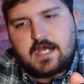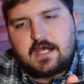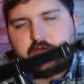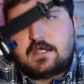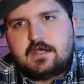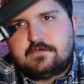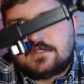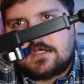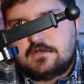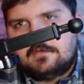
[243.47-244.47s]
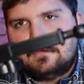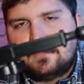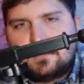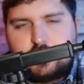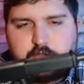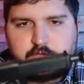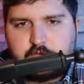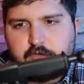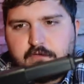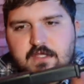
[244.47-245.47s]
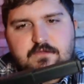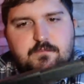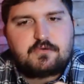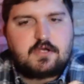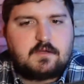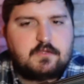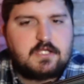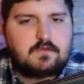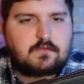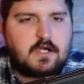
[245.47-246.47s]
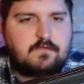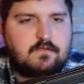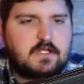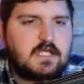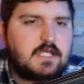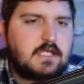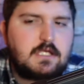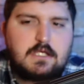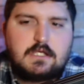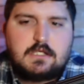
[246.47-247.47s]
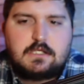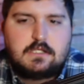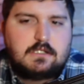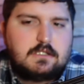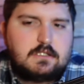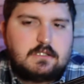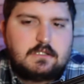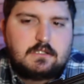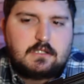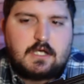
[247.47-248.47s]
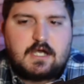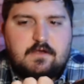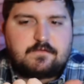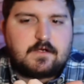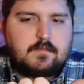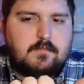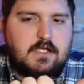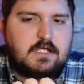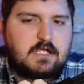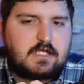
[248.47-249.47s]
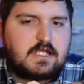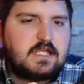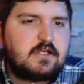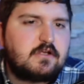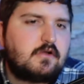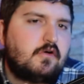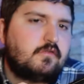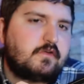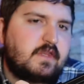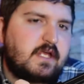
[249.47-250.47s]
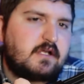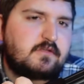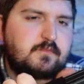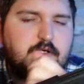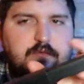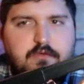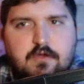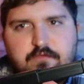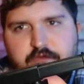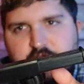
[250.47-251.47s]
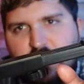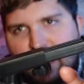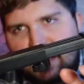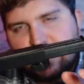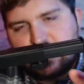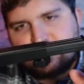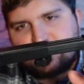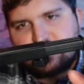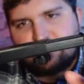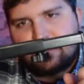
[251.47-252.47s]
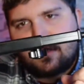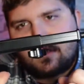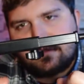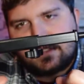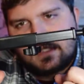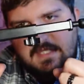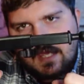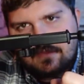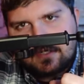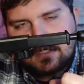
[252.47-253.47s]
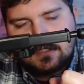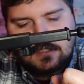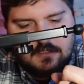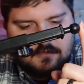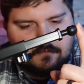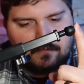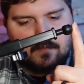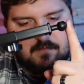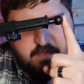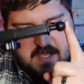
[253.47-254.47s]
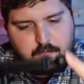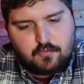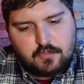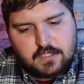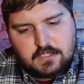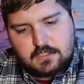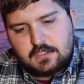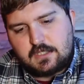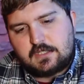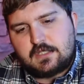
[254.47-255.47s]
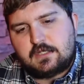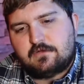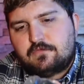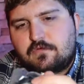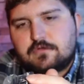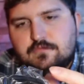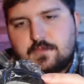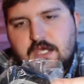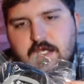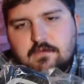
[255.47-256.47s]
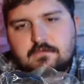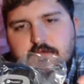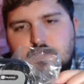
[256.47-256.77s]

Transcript: out as it goes. So that's probably roughly from here over there, it's probably roughly 8 inches altogether from that point. And then of course we have